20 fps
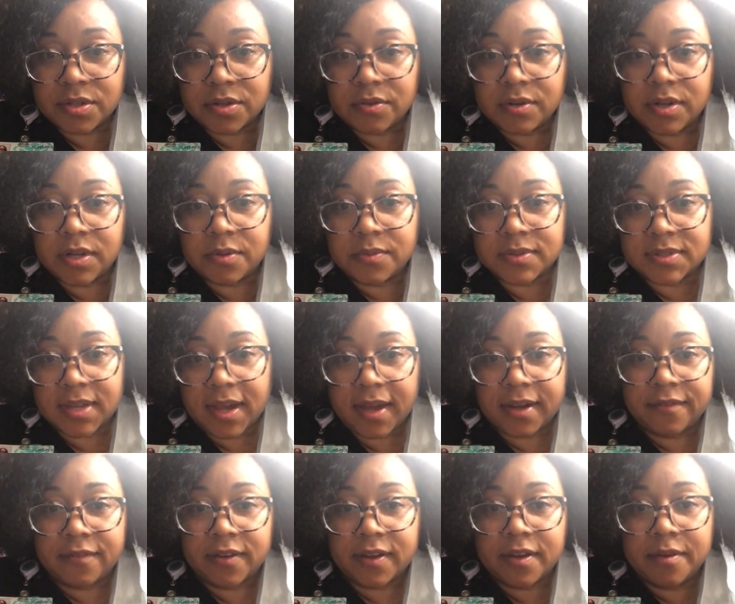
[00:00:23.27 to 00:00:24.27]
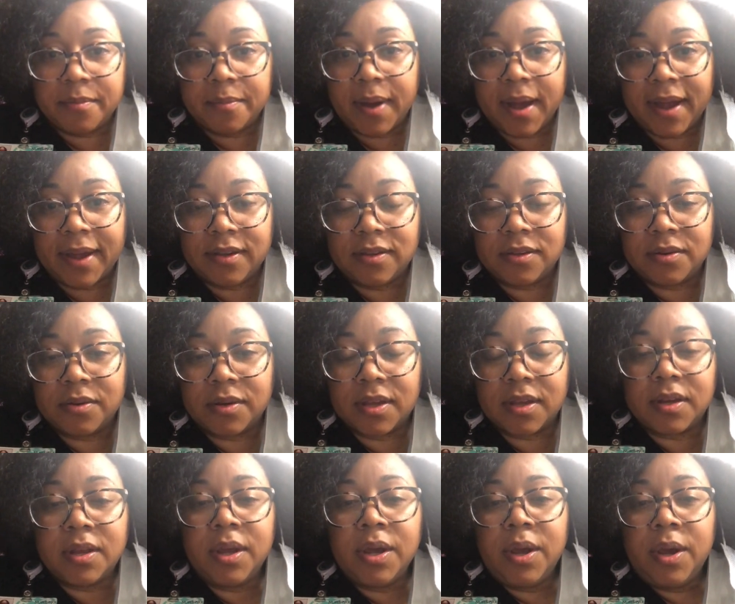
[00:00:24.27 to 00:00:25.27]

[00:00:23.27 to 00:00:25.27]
unit. It was kind of a combined unit.